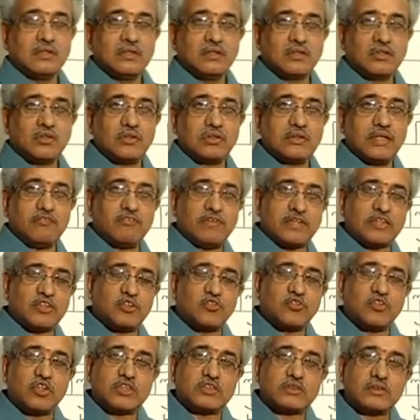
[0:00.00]
So, the
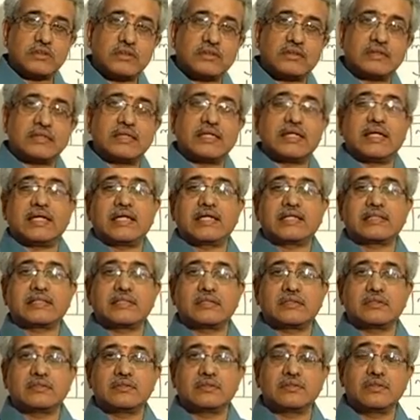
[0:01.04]
effective force is in that
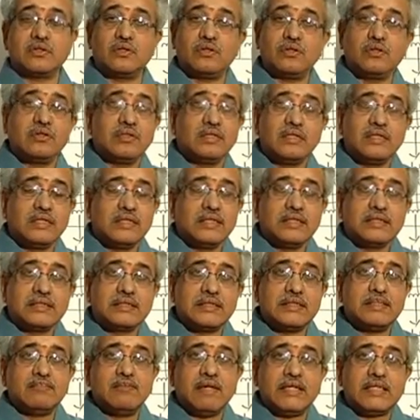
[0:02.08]
direction. So,
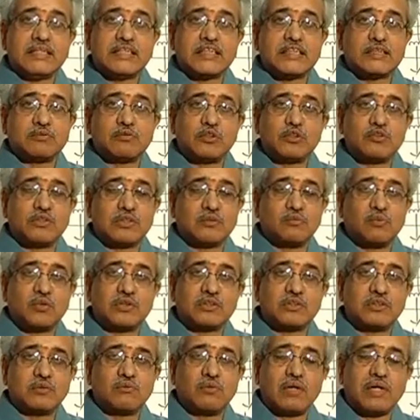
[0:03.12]
see, the weight is responsible for the
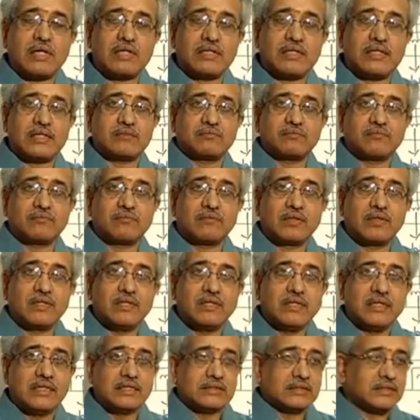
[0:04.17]
motion of the body there,
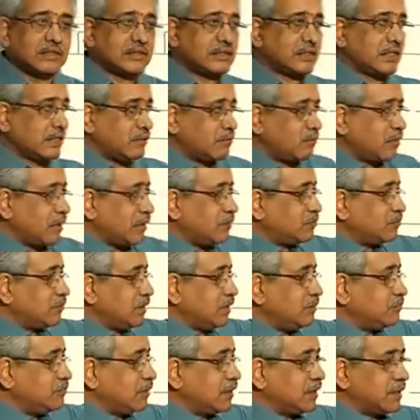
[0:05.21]
just like a body
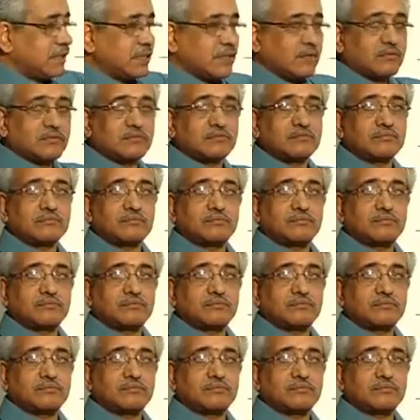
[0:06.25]
freely falling down.